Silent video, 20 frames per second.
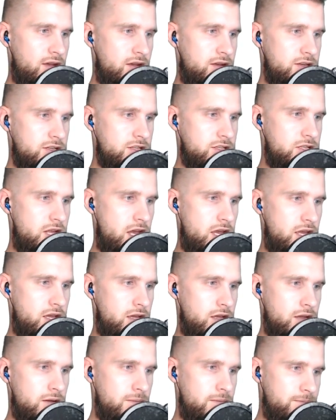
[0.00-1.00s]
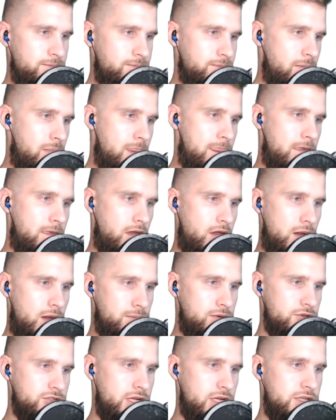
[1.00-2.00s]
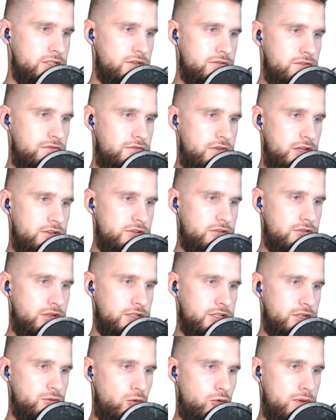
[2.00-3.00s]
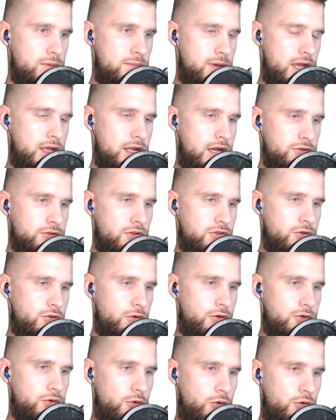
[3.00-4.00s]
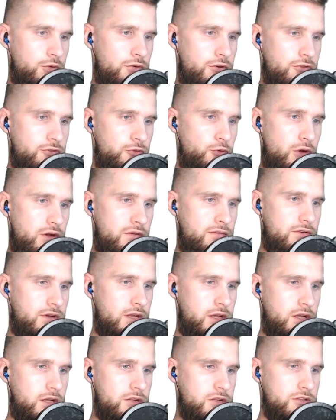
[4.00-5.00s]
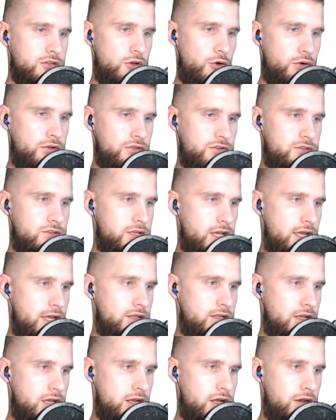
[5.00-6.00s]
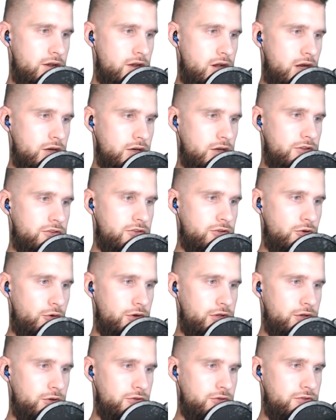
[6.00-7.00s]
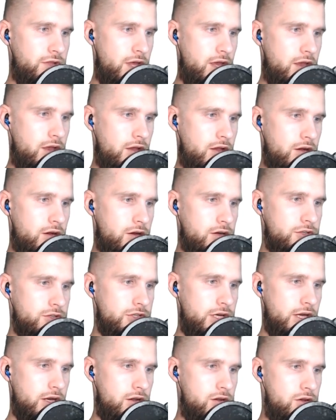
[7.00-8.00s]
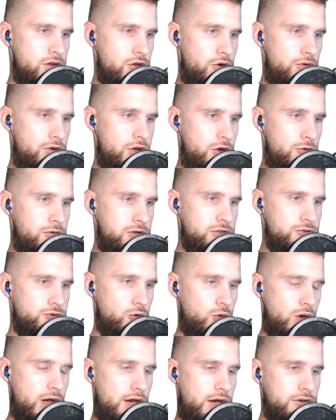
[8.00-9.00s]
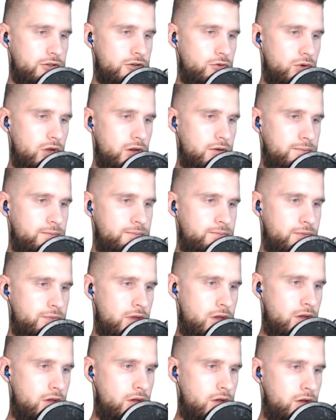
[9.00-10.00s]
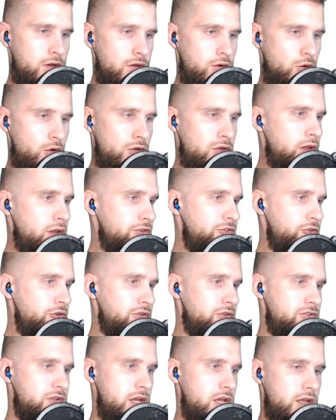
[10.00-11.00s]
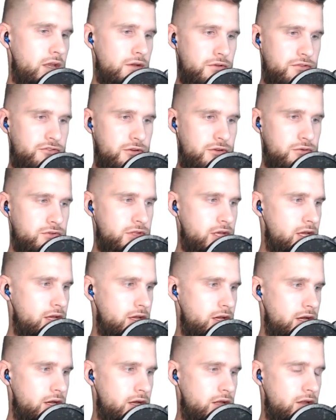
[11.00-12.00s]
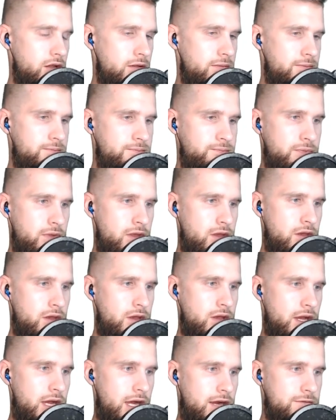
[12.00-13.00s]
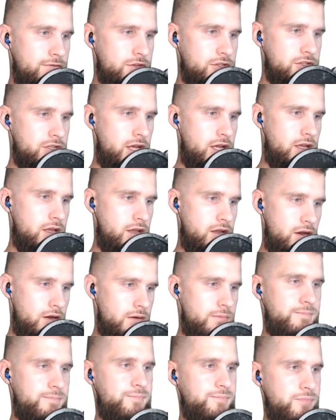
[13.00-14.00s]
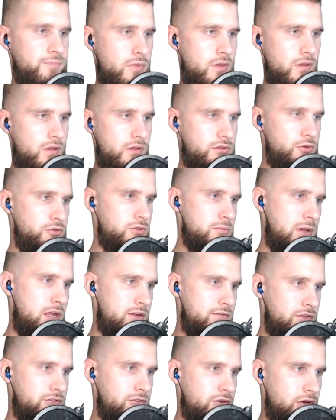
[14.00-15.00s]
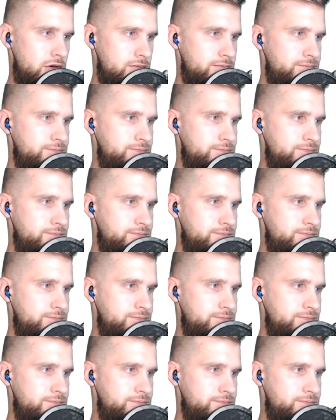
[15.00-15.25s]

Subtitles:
Staking. A percentage of the fees collected will be paid out to token holders who have tokens staked in a non-custodial staking contract. No node is required to run. Well, then let's look at staking. Let's see what they have for staking here. See what the benefits are.